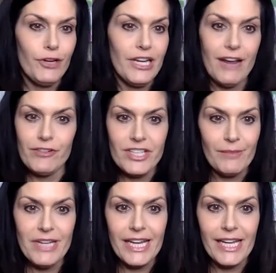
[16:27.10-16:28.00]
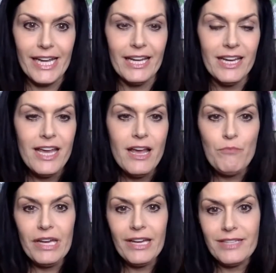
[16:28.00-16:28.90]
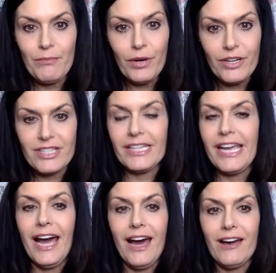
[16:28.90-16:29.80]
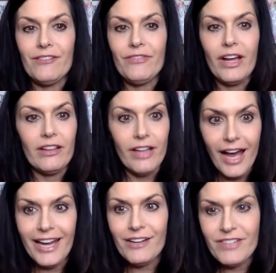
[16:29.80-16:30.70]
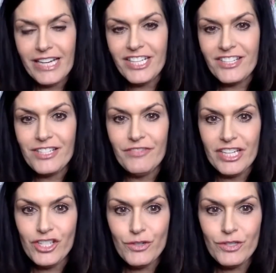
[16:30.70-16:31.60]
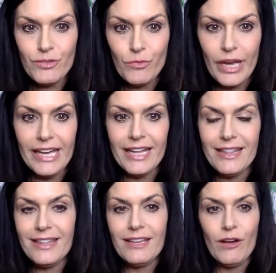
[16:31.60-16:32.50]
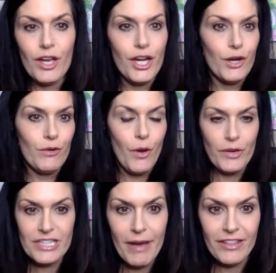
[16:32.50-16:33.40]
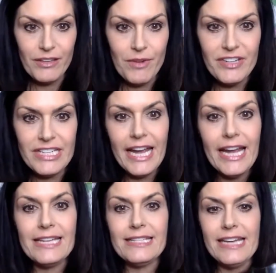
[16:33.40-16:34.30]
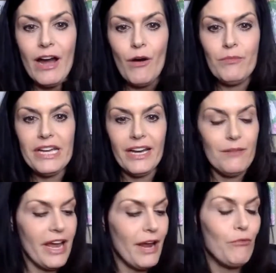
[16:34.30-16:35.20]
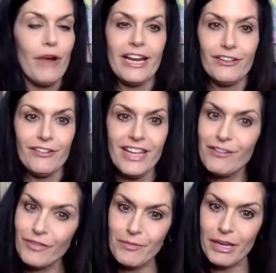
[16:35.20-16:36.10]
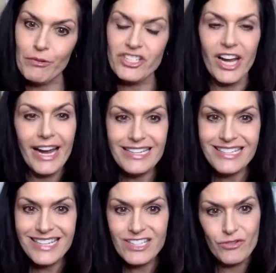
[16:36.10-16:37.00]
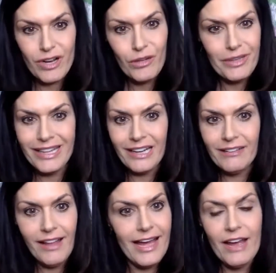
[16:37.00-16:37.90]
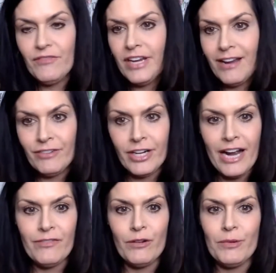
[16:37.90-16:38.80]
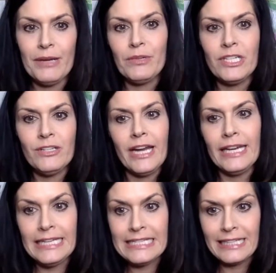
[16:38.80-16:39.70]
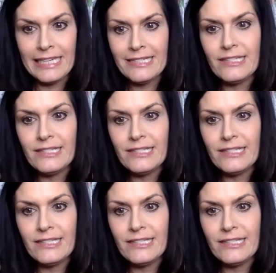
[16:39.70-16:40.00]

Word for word: Would never stop taking it because I personally have a lot of digestive issues with you know, going to the bathroom every day has now become a regular thing for me, which I did struggle with that a lot. I've never ever been able to do that easily.